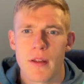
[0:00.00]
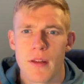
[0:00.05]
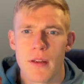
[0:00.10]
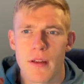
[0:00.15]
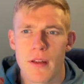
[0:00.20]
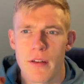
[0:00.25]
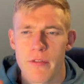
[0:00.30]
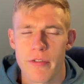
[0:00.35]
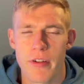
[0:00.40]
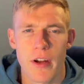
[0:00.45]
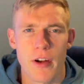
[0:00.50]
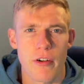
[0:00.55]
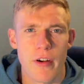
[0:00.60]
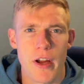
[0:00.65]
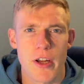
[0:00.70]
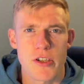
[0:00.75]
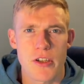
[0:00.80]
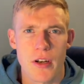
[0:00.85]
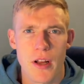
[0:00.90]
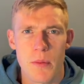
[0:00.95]

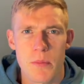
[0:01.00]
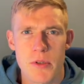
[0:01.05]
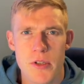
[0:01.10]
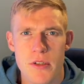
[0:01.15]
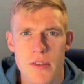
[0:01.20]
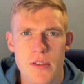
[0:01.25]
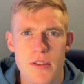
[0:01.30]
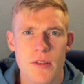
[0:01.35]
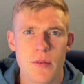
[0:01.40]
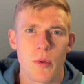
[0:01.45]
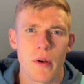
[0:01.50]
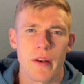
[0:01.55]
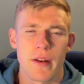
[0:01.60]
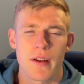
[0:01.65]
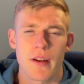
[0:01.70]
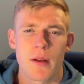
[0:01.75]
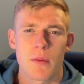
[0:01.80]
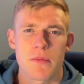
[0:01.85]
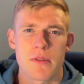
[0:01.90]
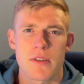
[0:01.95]
configuration options when
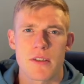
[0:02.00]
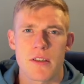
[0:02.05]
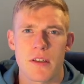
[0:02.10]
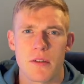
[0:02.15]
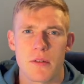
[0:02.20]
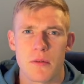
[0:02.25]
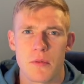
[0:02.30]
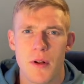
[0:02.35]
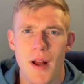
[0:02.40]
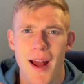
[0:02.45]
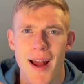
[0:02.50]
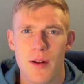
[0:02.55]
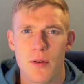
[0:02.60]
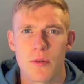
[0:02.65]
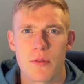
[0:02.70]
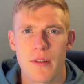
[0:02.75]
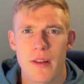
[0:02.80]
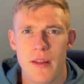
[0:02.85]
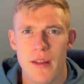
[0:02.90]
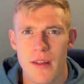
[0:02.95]
it comes to
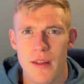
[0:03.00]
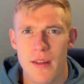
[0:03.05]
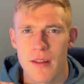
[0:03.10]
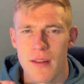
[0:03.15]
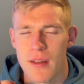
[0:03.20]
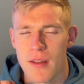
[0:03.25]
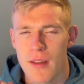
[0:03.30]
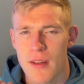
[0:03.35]
how the